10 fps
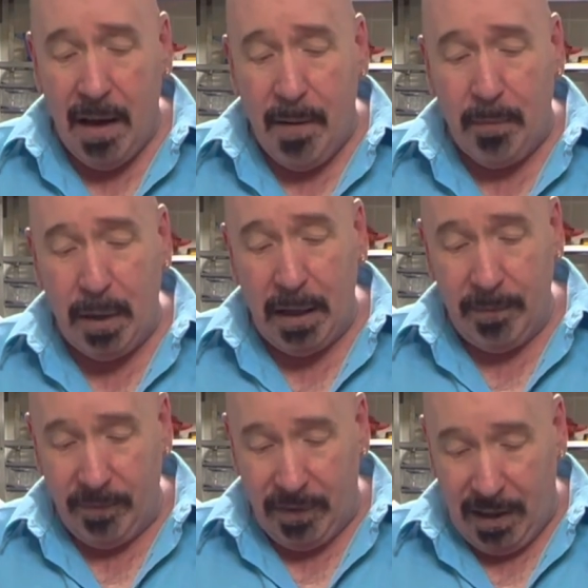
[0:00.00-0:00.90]
but
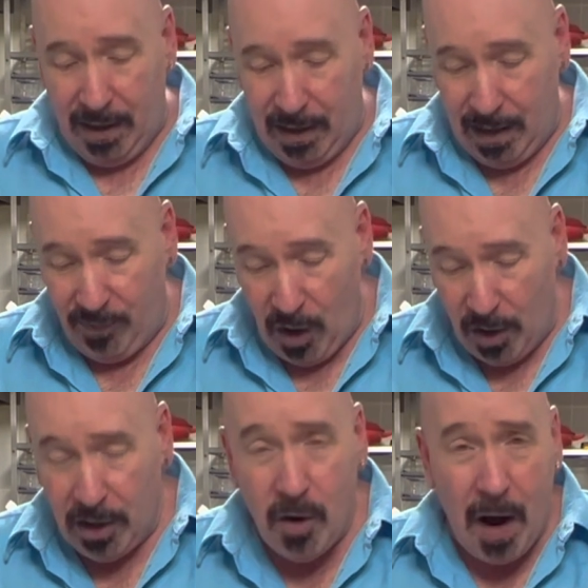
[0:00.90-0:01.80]
if you
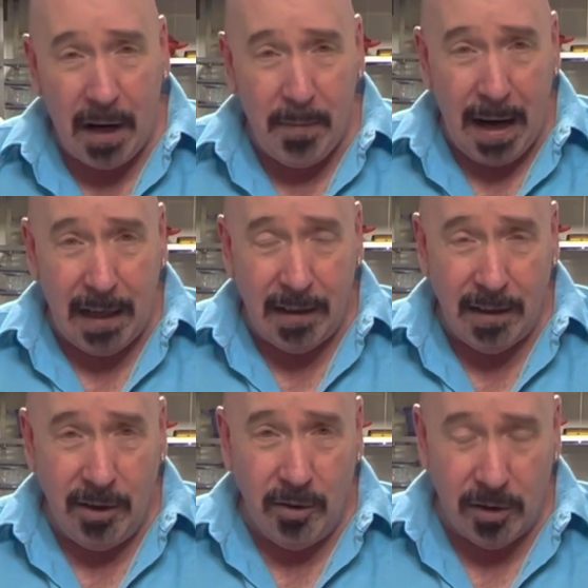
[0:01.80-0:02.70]
already know how to make it, then
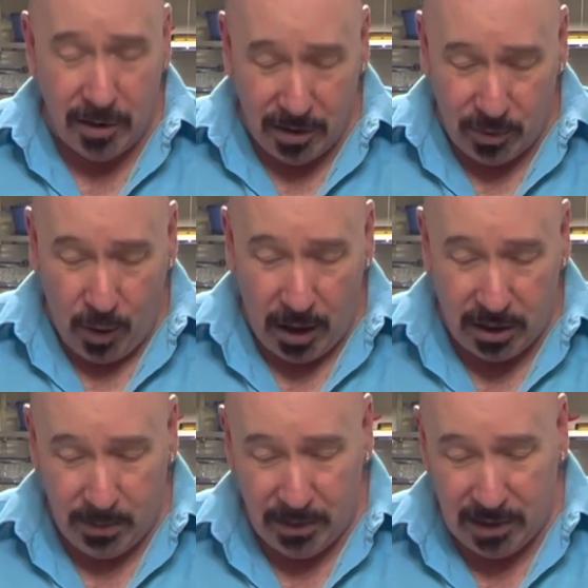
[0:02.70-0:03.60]
you can just watch
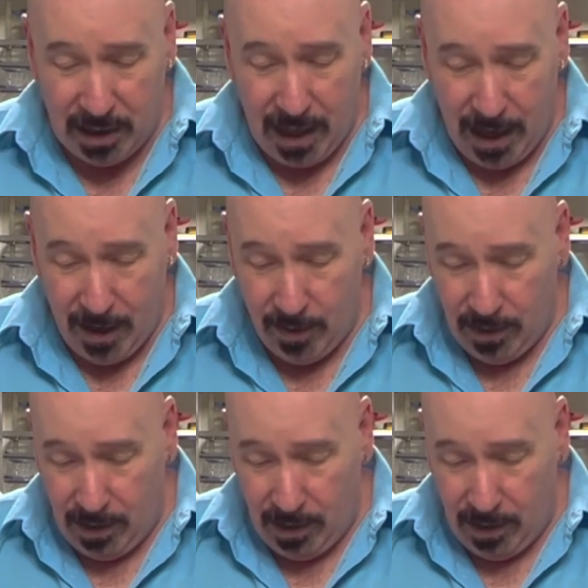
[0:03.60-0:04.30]
them and see how